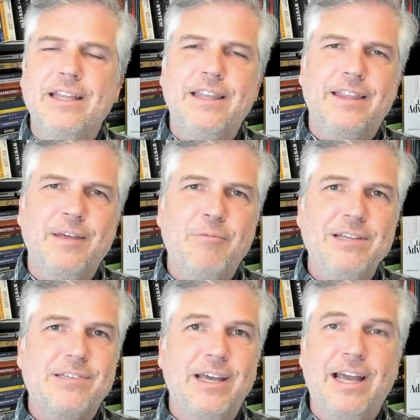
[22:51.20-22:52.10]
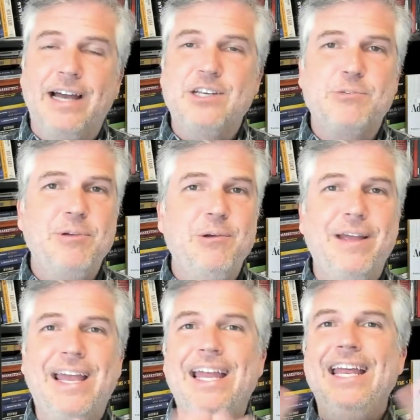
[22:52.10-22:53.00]
then we say, I dispute
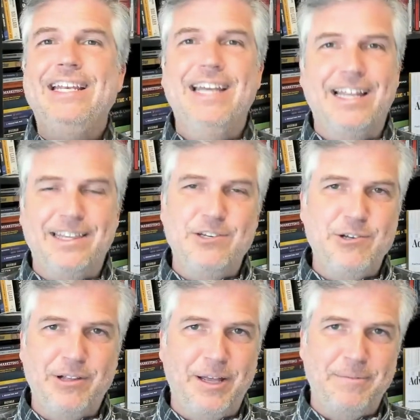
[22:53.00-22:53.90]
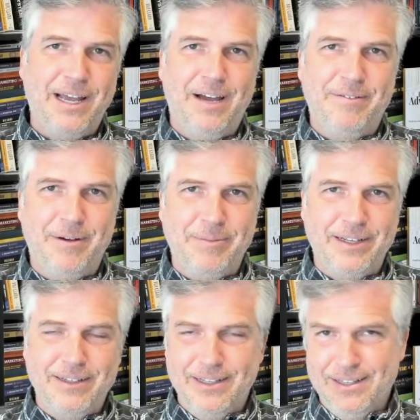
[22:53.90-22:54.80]
any debt that you claim to have on me
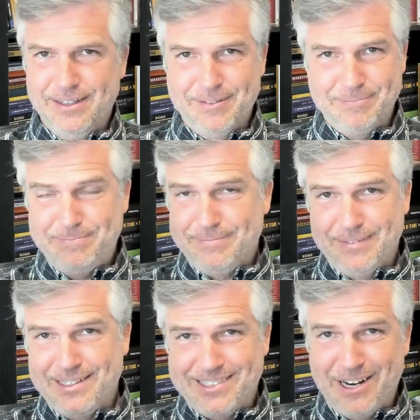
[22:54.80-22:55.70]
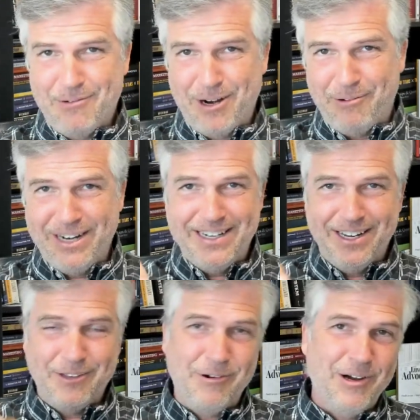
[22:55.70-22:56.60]
because I don't want to write
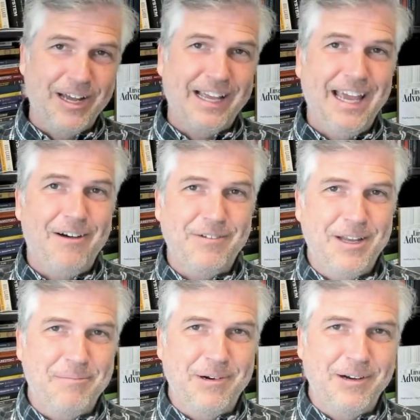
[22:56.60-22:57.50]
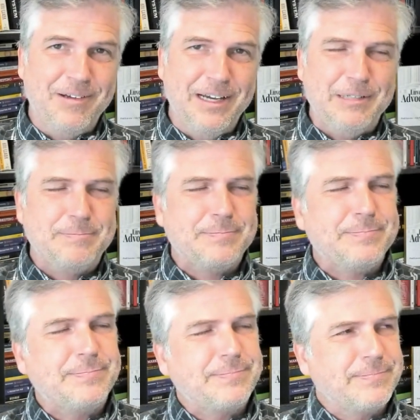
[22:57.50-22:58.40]
down the wrong account number. Okay.
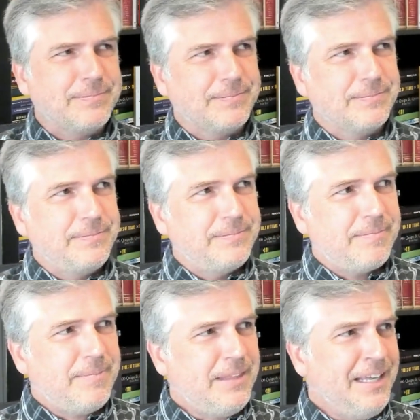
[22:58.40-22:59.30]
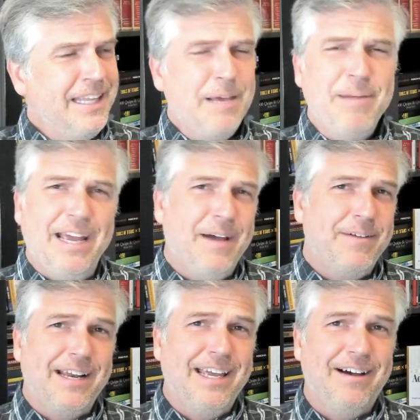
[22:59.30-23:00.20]
And they may have
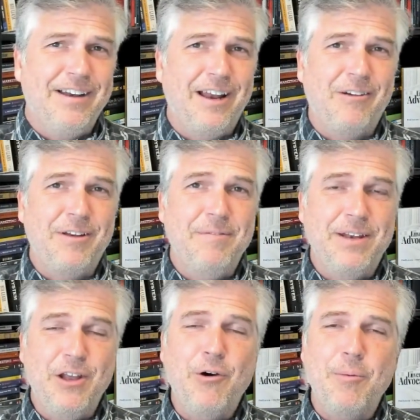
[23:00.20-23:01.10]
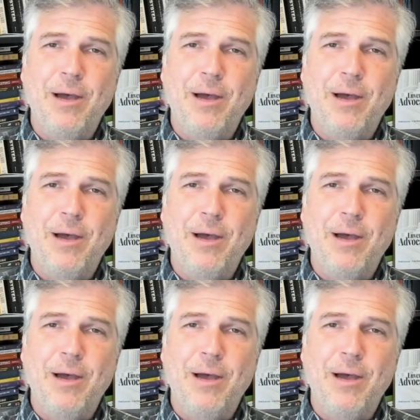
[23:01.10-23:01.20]
an account I don't even know